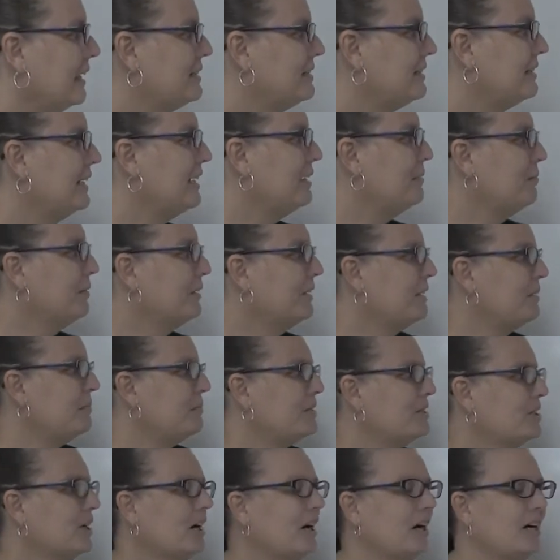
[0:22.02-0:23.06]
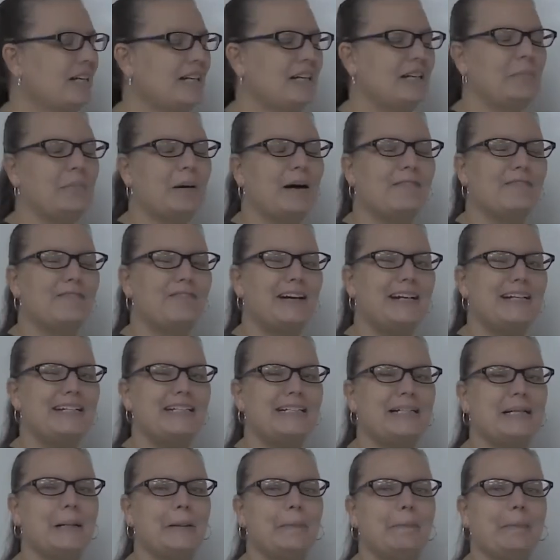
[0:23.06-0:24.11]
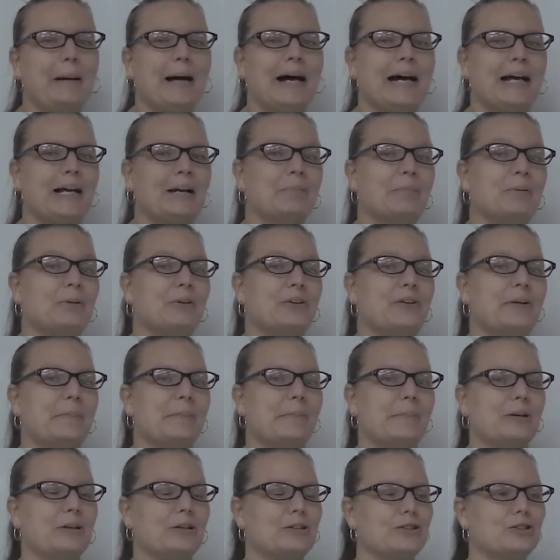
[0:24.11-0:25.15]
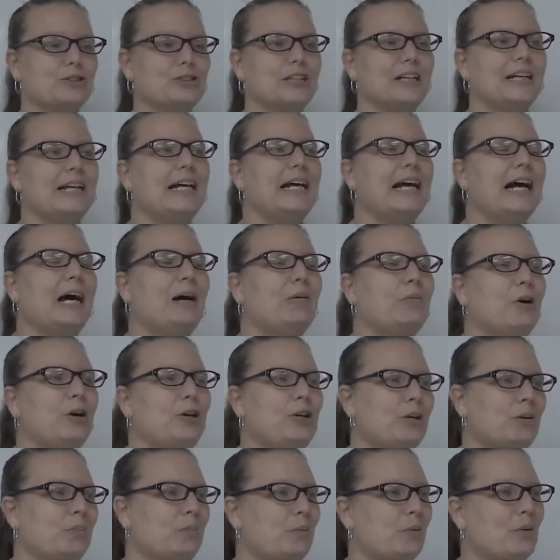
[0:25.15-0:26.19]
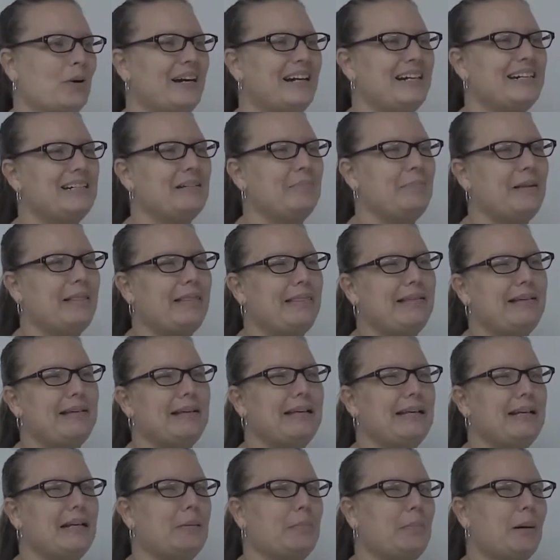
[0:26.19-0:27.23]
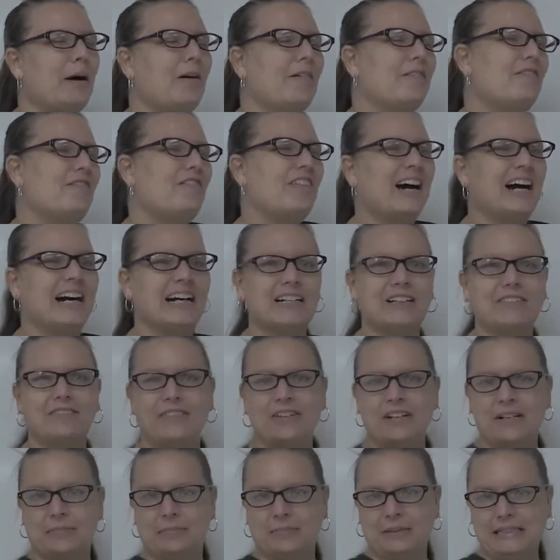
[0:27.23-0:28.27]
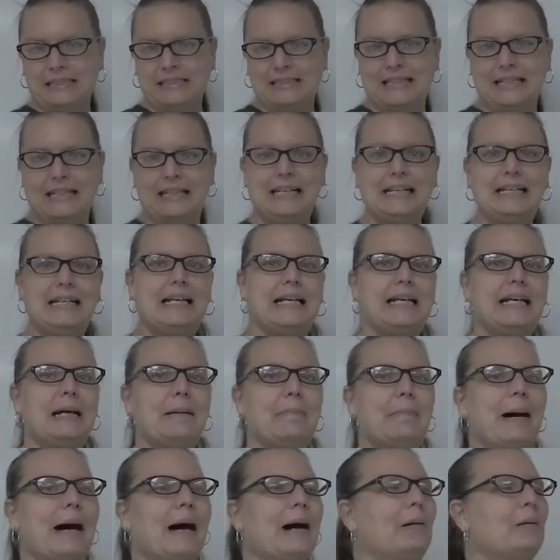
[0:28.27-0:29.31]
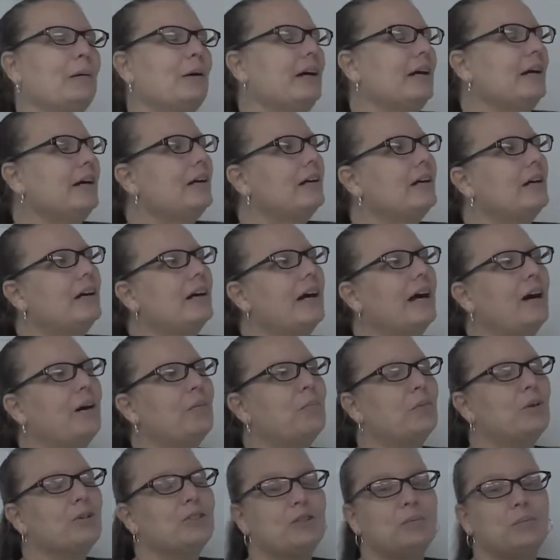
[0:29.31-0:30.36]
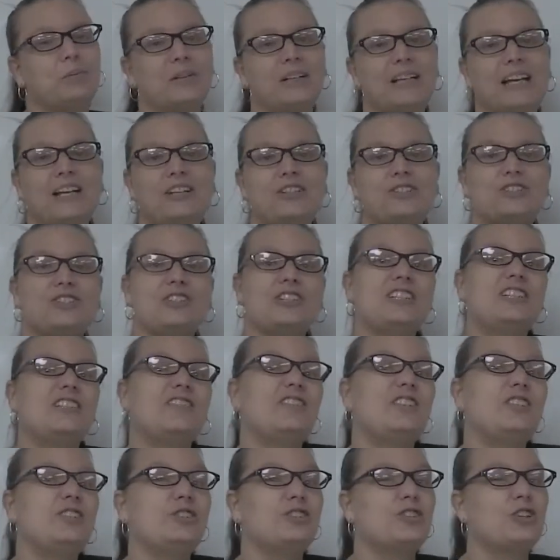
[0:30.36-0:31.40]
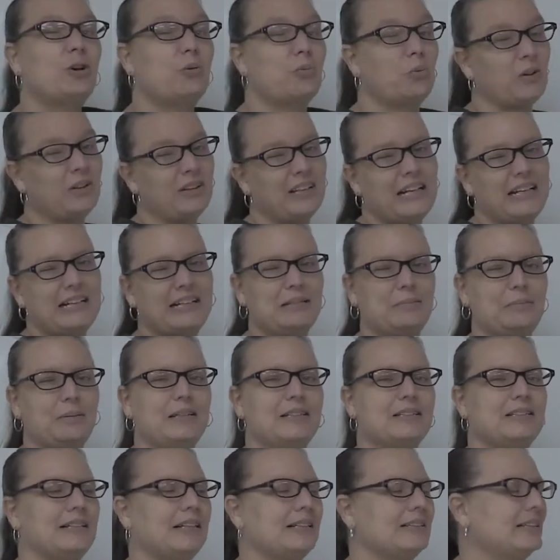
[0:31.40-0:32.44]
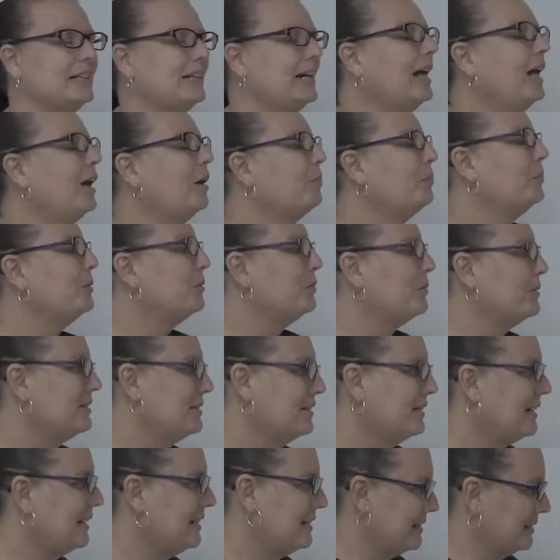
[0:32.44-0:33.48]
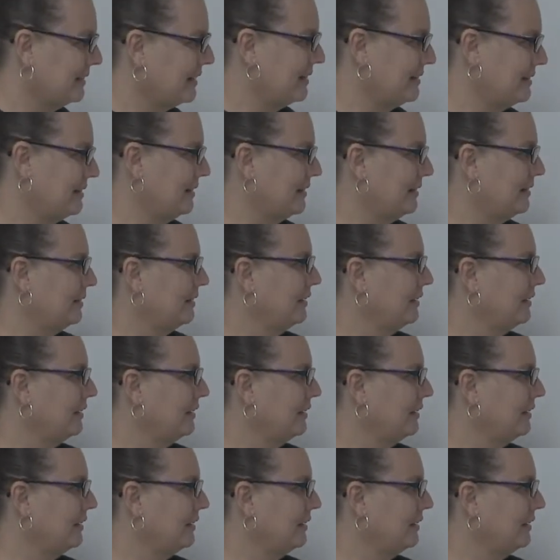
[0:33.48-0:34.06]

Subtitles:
Today we're going to be talking about finding compatible numbers. I want your brain to be thinking about fact families and thinking about how multiplication and division are related, because that's going to help you with today's lesson.